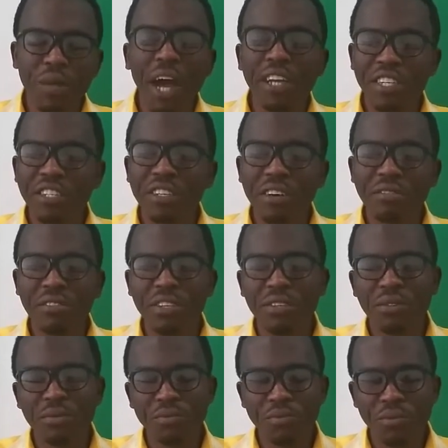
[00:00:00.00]
an interview
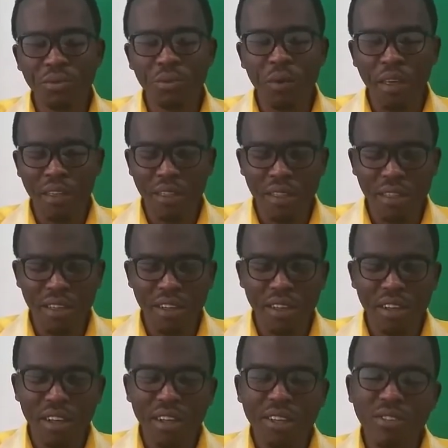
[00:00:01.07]
with.
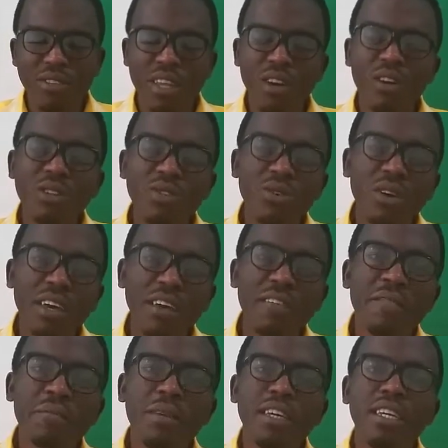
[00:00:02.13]
So they also gave
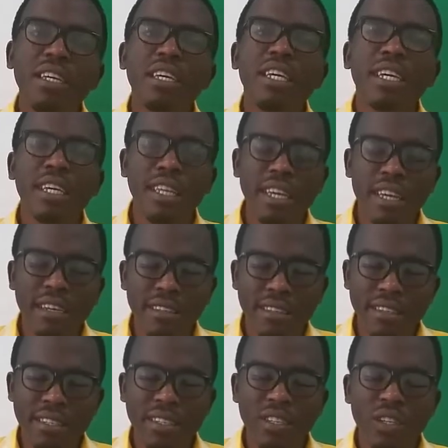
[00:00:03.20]
me
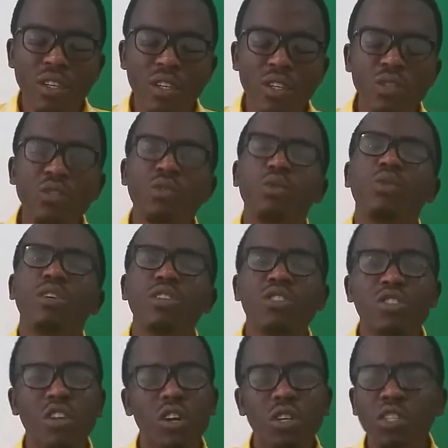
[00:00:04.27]
hints to
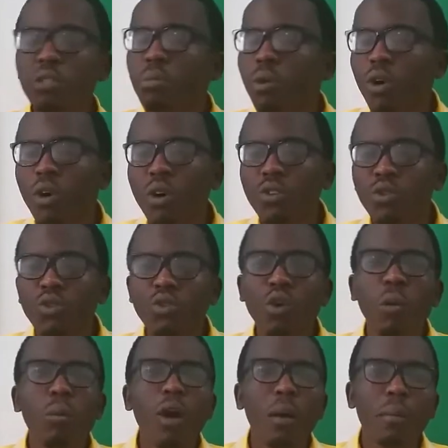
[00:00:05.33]
research more, to know
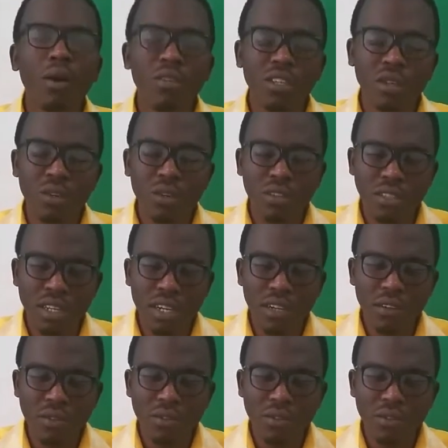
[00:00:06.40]
more about the hotel.